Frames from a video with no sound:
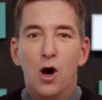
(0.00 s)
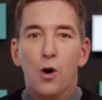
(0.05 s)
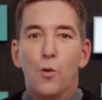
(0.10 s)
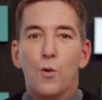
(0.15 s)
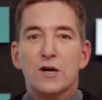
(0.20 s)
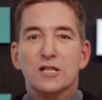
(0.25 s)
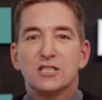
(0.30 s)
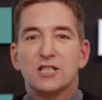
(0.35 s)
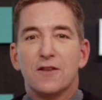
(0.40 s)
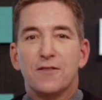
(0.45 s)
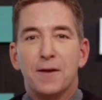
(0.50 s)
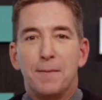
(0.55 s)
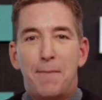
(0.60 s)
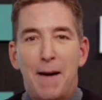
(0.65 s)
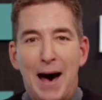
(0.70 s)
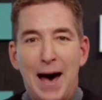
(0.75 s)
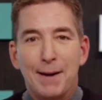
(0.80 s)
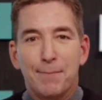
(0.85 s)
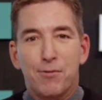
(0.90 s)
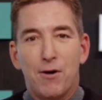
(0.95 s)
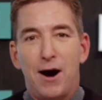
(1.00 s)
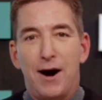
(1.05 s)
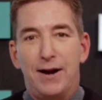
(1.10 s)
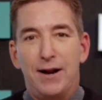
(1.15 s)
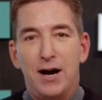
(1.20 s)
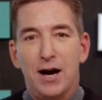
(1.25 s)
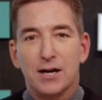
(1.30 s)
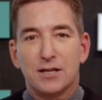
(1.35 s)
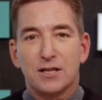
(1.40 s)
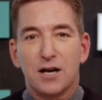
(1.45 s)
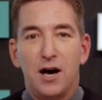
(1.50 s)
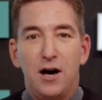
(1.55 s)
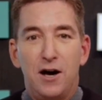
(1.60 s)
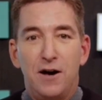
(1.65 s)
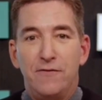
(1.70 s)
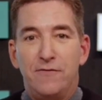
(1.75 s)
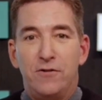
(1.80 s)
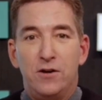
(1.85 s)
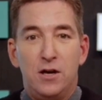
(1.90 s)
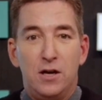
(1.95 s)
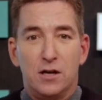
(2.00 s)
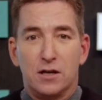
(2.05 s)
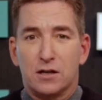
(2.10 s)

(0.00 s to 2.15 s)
was the byproduct of